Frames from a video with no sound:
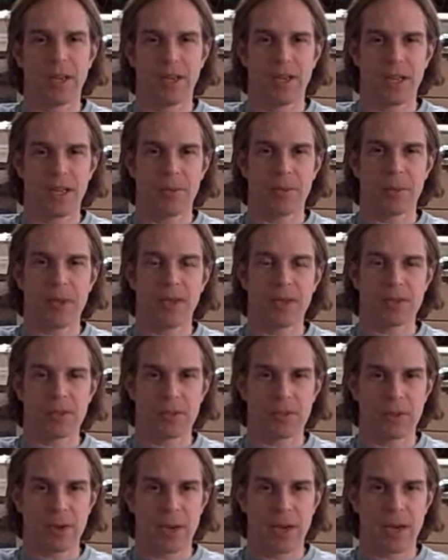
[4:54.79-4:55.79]
keep that
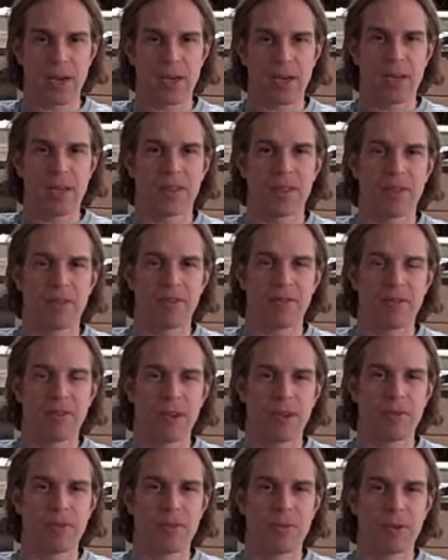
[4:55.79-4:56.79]
straight that
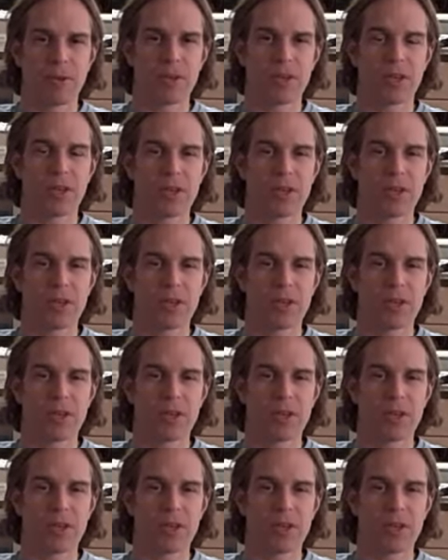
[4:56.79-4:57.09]
fever within